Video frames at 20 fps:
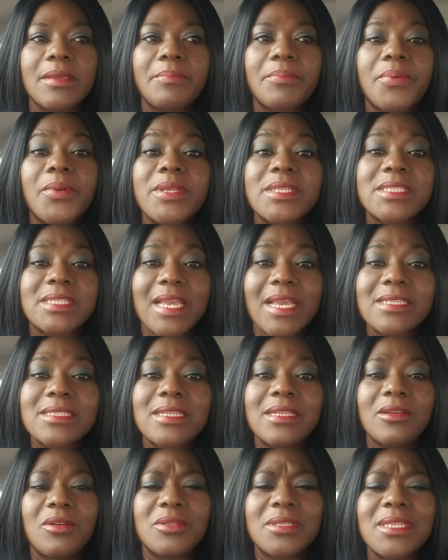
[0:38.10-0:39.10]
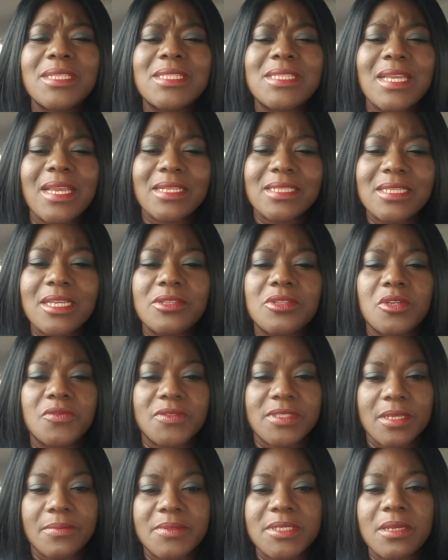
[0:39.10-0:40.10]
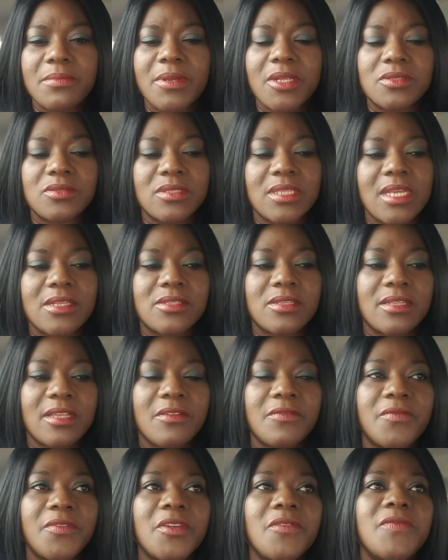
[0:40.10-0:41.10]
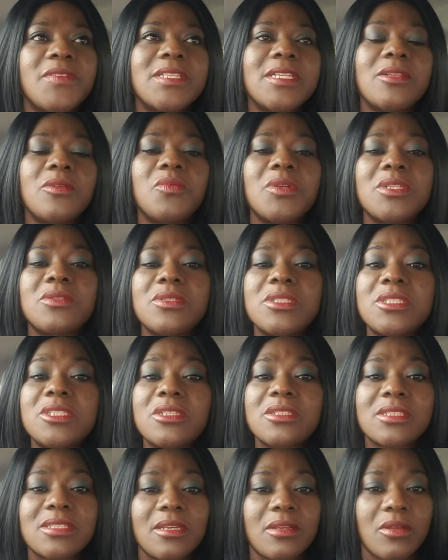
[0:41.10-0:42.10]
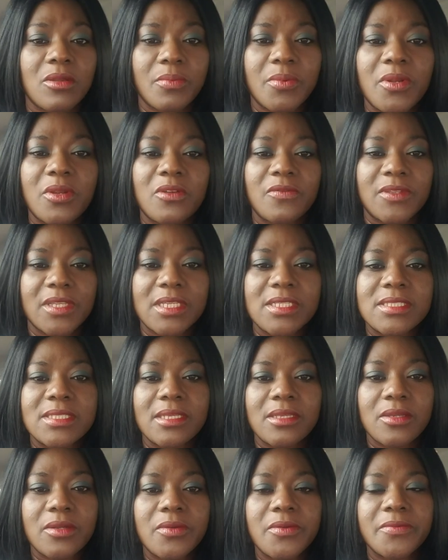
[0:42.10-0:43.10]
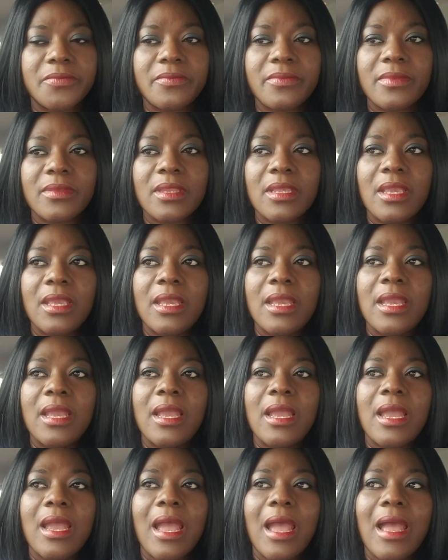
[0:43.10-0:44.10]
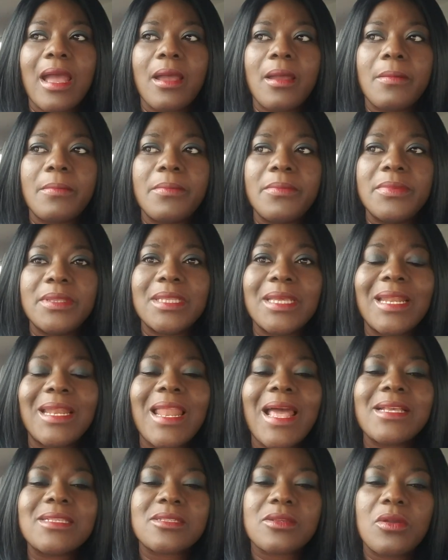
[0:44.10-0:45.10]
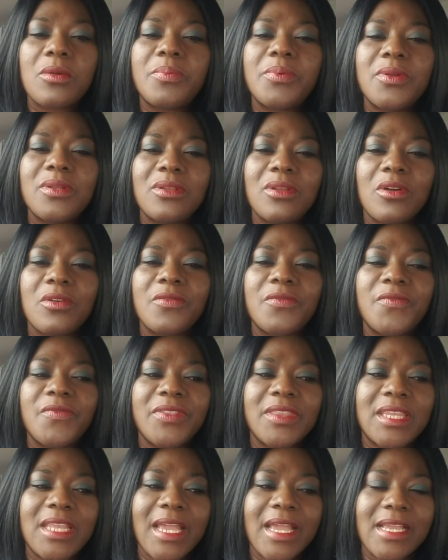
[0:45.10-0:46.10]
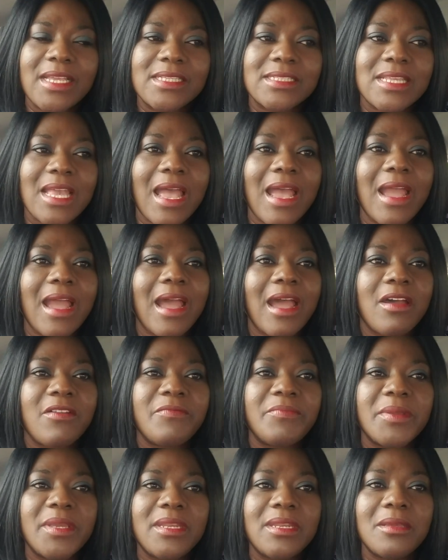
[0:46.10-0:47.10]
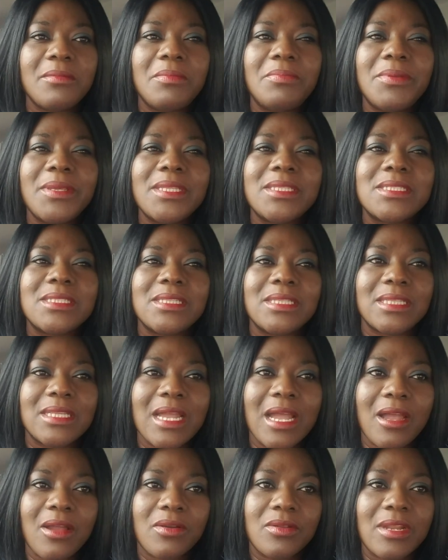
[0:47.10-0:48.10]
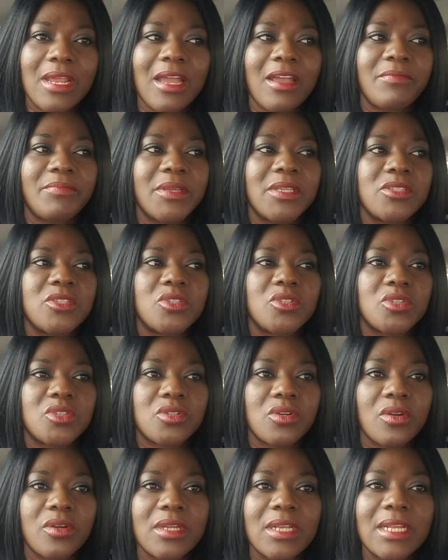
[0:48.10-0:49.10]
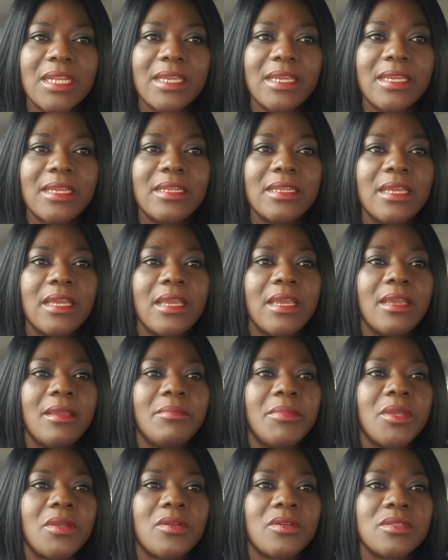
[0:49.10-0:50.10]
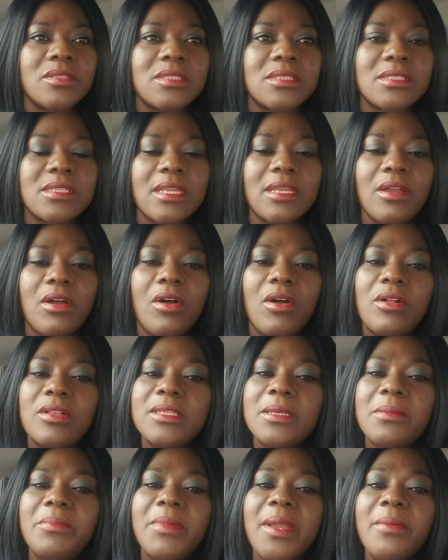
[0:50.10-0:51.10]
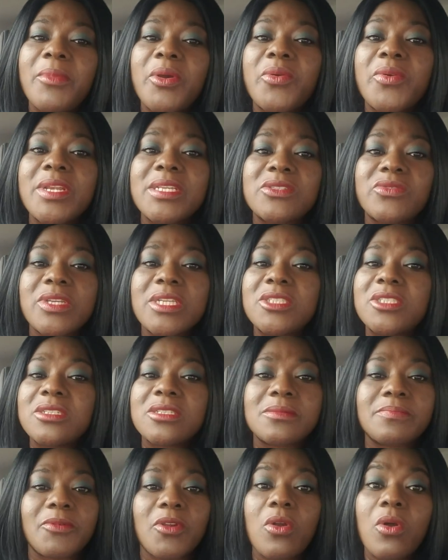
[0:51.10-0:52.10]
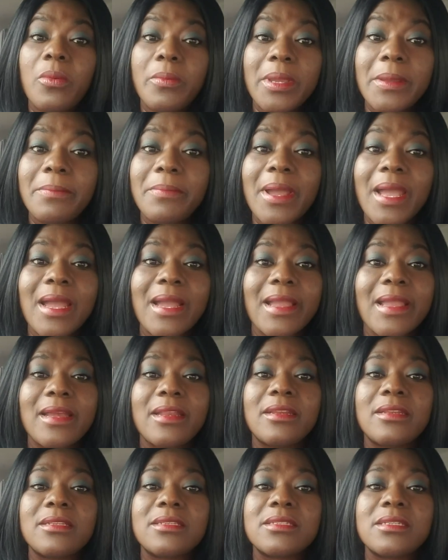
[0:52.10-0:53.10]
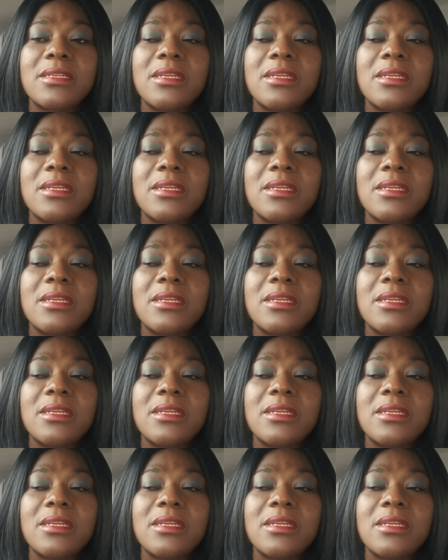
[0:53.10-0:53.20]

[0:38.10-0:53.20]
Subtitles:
Precisely on the 30th of September 2015, which is just a couple of days ago. The last couple of days, I have been a bit down, have been struggling because all the memories were just coming back and